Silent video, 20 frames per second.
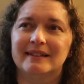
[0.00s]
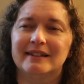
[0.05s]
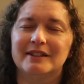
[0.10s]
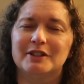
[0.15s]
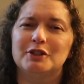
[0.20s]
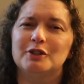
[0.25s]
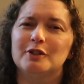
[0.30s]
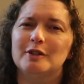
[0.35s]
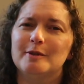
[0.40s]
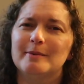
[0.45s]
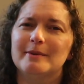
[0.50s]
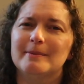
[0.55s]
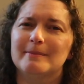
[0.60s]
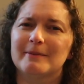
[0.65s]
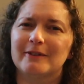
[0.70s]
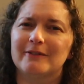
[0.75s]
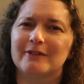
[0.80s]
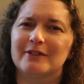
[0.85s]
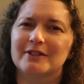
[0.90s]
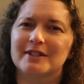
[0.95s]
this should have been
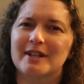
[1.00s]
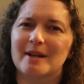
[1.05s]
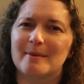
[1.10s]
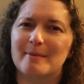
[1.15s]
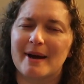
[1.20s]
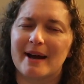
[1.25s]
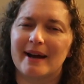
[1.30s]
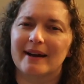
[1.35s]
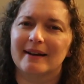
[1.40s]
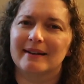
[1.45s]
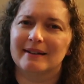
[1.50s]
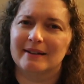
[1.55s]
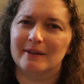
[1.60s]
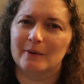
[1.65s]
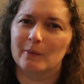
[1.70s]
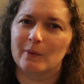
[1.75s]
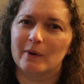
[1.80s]
my first day back, and it